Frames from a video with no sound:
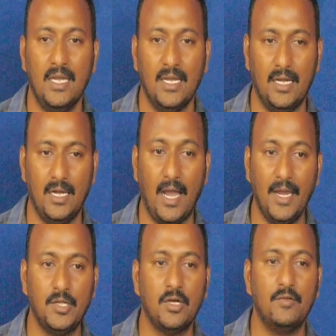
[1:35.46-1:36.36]

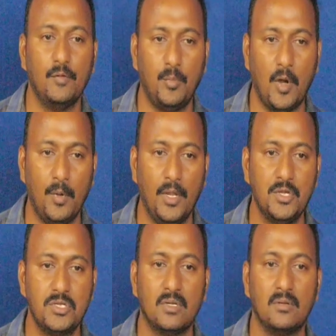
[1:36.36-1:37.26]
height of
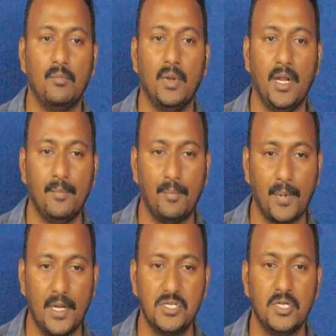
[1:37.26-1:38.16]
population, blood
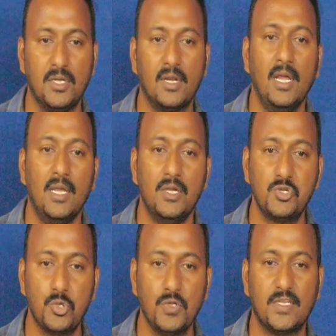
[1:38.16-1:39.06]
pressure,
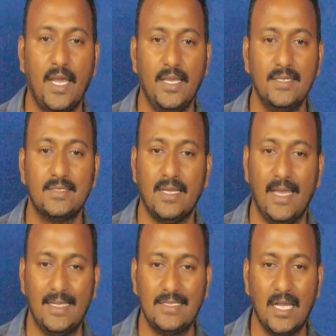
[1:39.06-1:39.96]
shoe size,
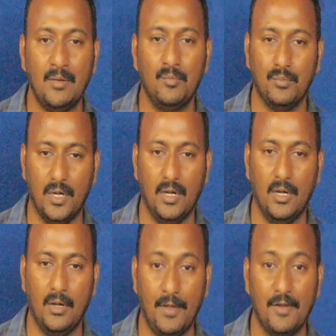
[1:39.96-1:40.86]
exam
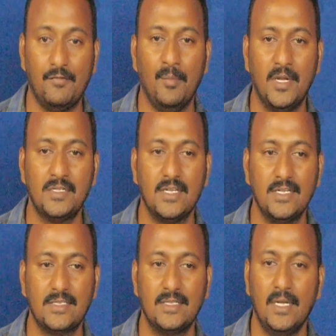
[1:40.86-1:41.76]

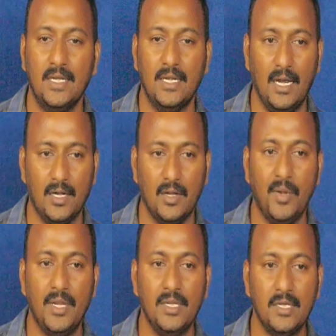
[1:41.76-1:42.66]
performances, and
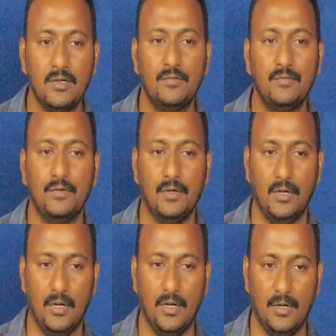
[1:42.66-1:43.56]
many of
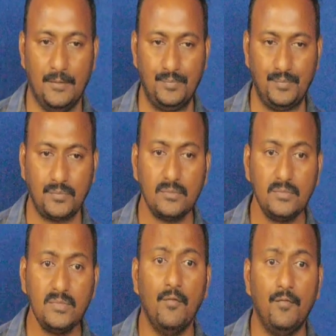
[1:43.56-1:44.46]

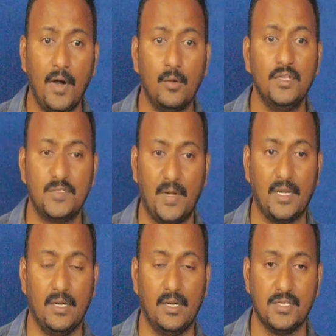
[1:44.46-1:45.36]
follow this
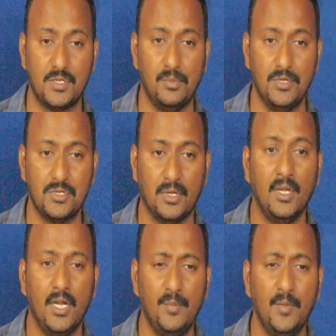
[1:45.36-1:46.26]
particular distribution.
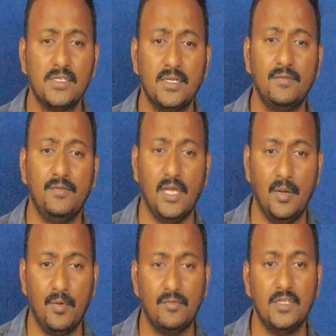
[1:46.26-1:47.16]
It means that with the
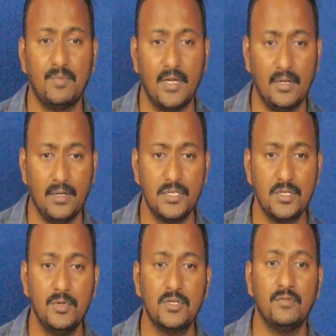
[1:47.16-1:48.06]
help of this particular
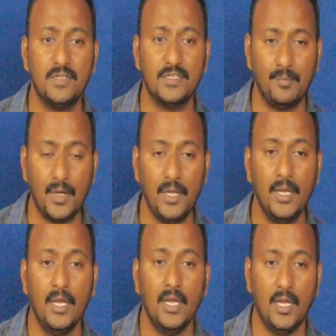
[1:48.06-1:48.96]
distribution we simply
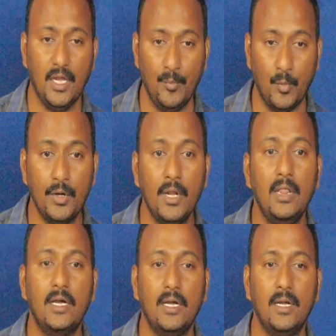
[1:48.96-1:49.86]

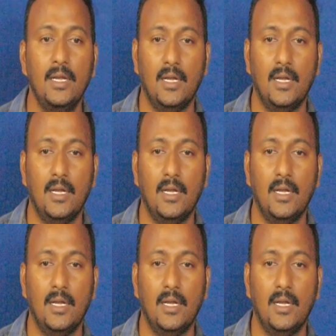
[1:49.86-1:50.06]
model the